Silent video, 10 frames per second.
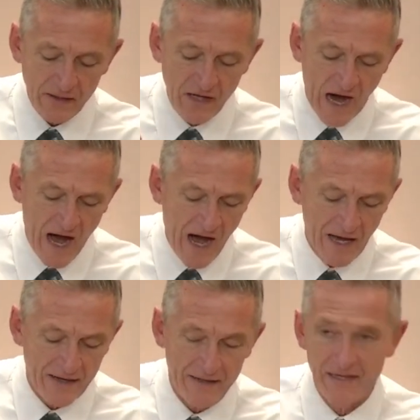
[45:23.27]

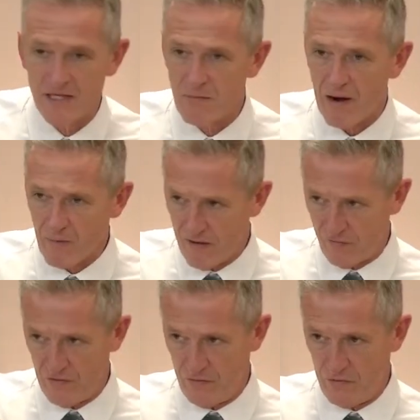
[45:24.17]
God is my
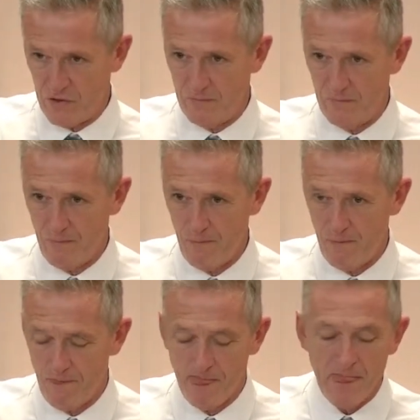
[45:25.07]
refuge.
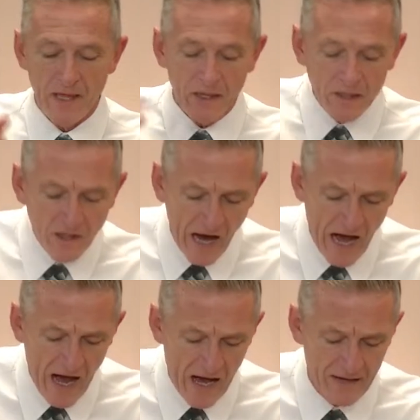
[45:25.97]

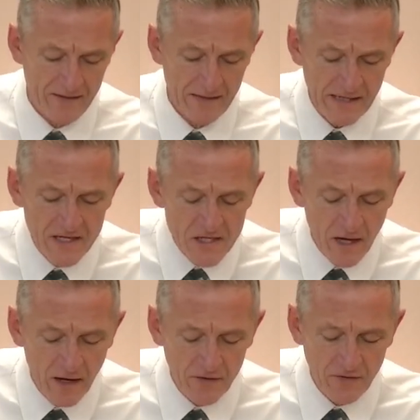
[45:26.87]
God is
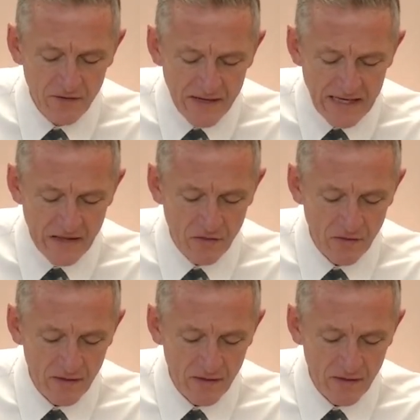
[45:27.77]
underneath.